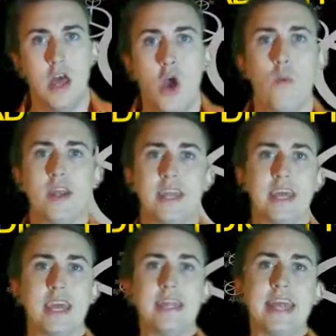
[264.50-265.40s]
when
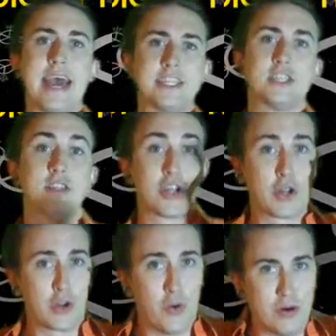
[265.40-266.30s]
in that,
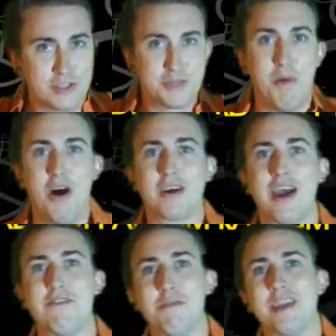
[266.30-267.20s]
quote, small
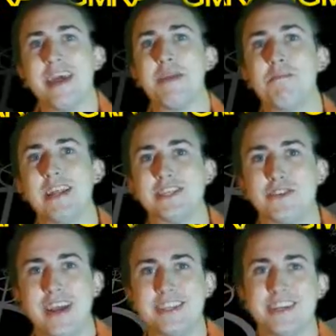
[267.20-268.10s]
government
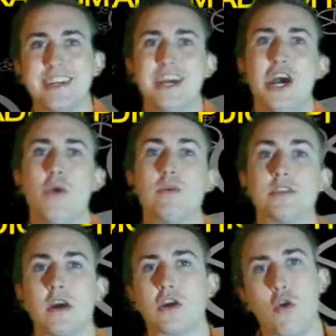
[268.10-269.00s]
administration, we
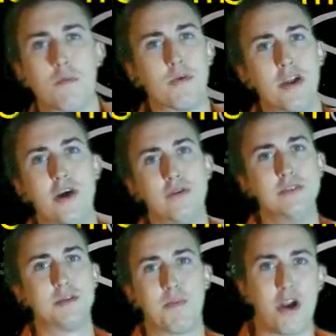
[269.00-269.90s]
saw corporate-owned
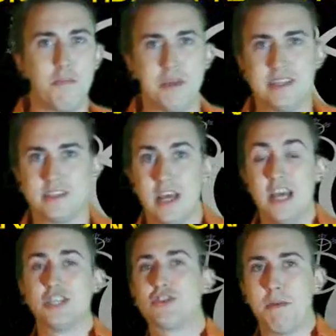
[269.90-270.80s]
departments
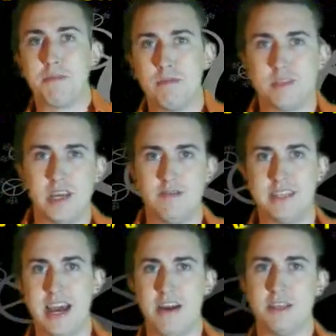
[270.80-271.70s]
strip themselves
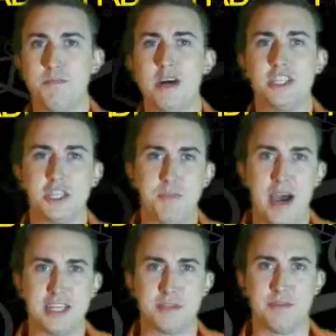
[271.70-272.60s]
down as much as
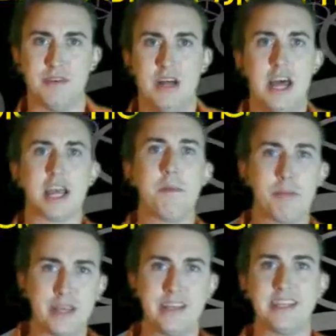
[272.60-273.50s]
possible,
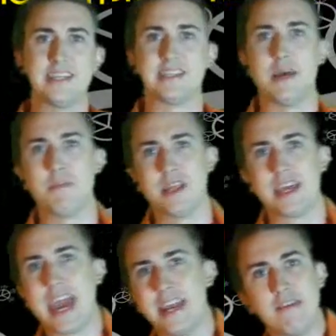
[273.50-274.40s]
completely dissembling
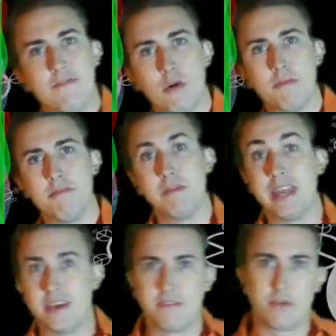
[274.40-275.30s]
any form of
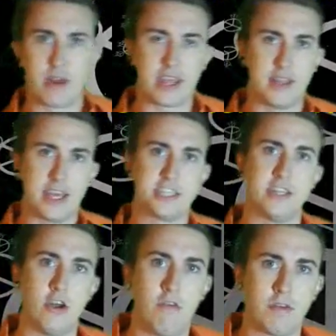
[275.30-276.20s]
meaningful
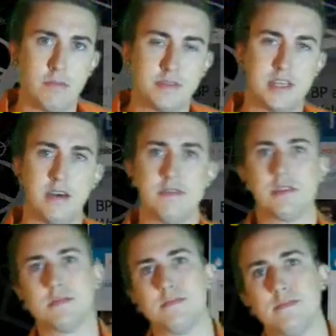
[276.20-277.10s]
regulation over themselves.
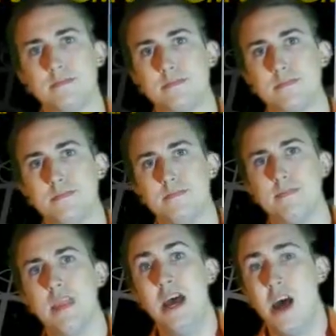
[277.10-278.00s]

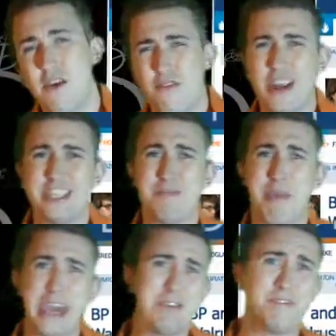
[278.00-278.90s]
A fresh and
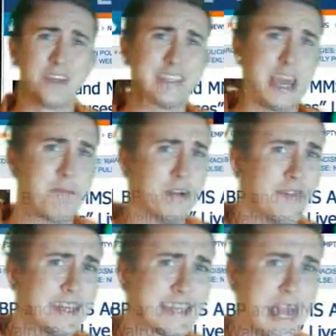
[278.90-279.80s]
painful example of
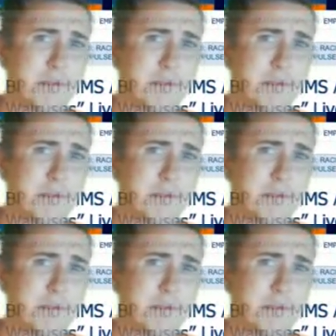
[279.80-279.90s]
this came